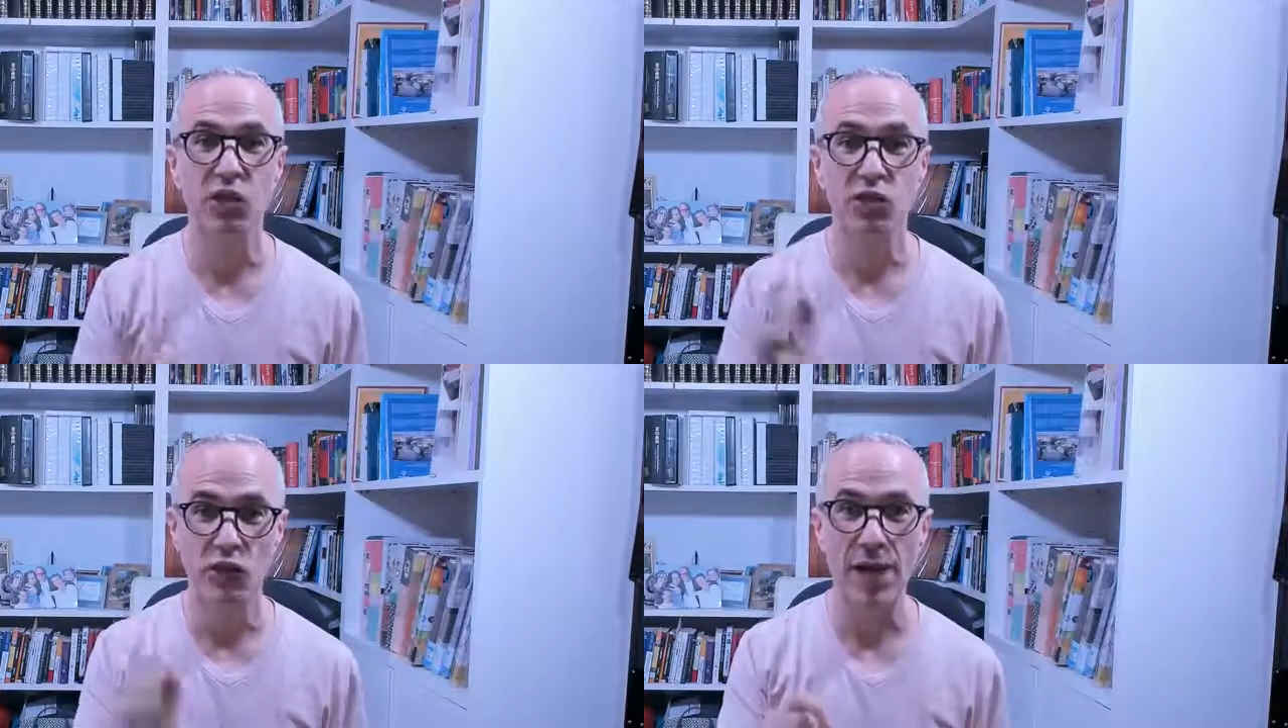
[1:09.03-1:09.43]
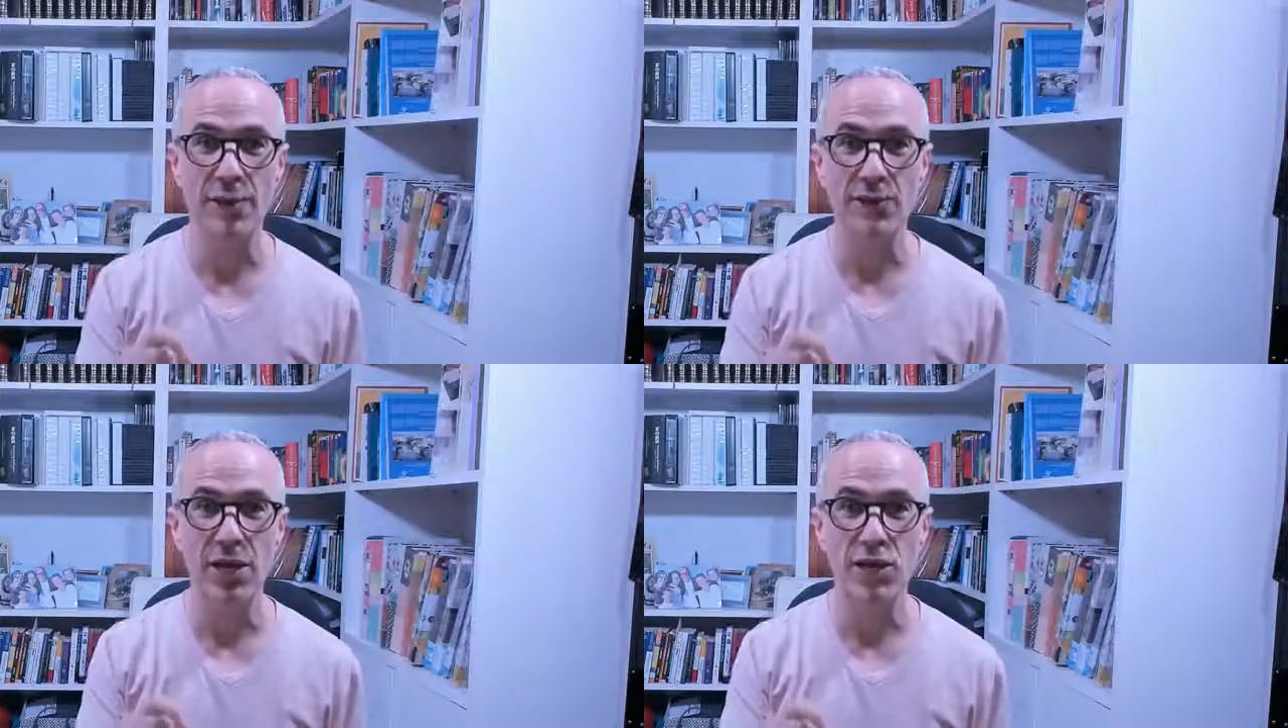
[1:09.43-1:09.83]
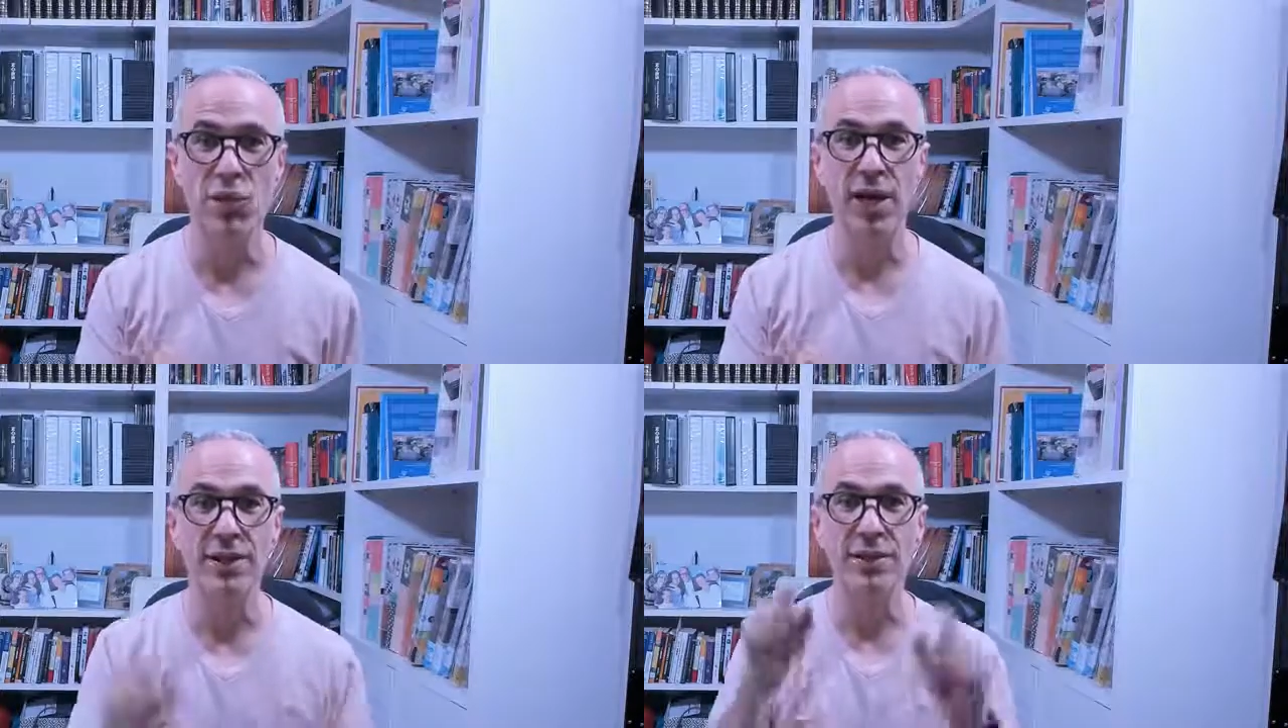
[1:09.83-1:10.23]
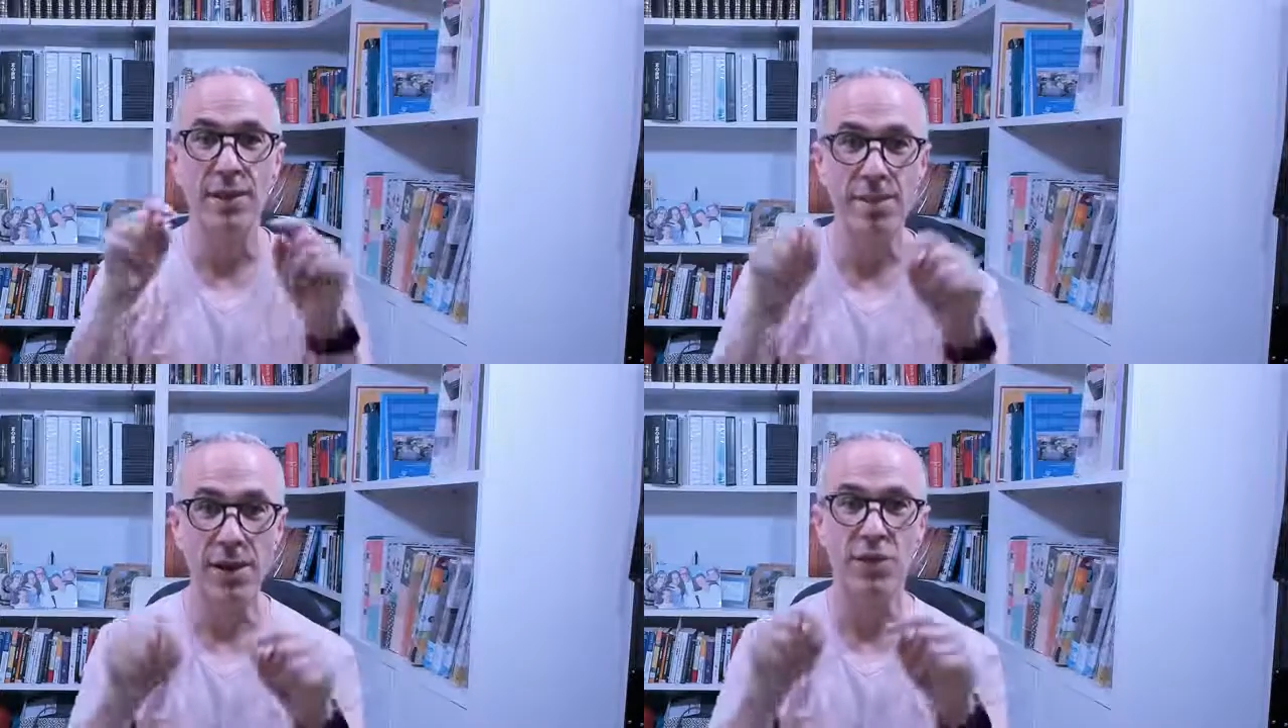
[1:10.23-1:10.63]
Grab it right away. There's a
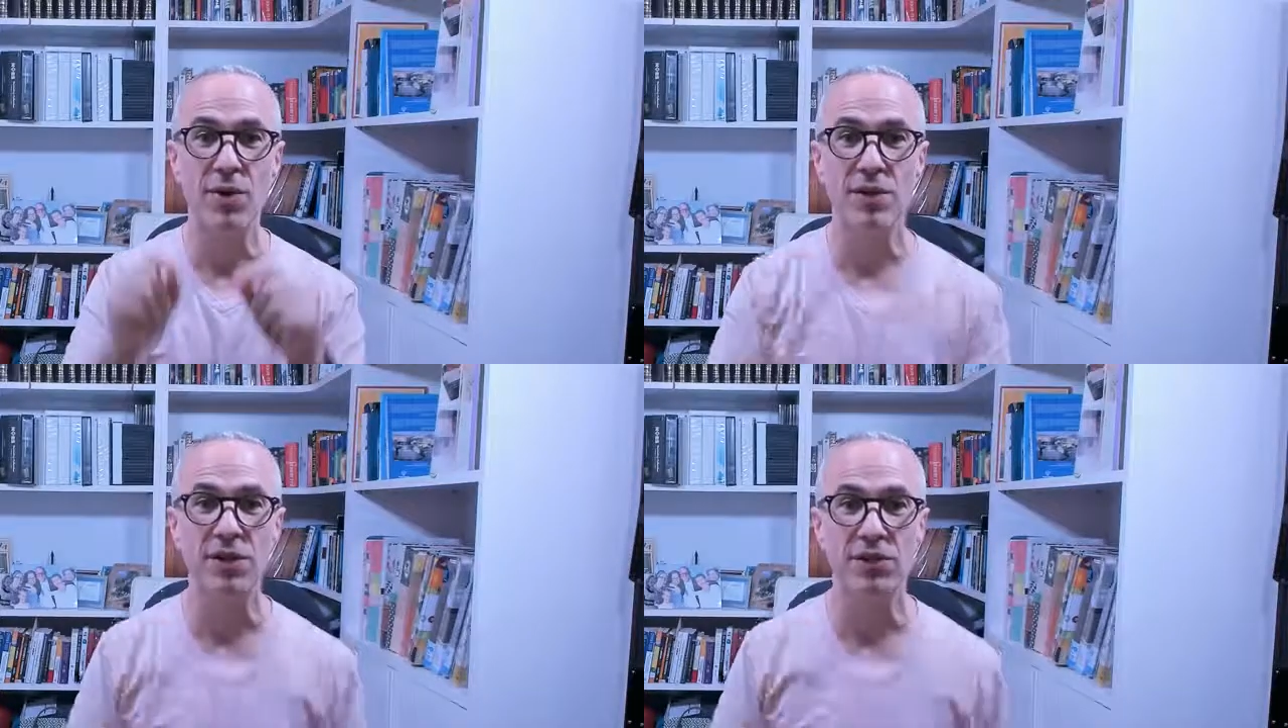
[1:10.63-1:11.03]
button around this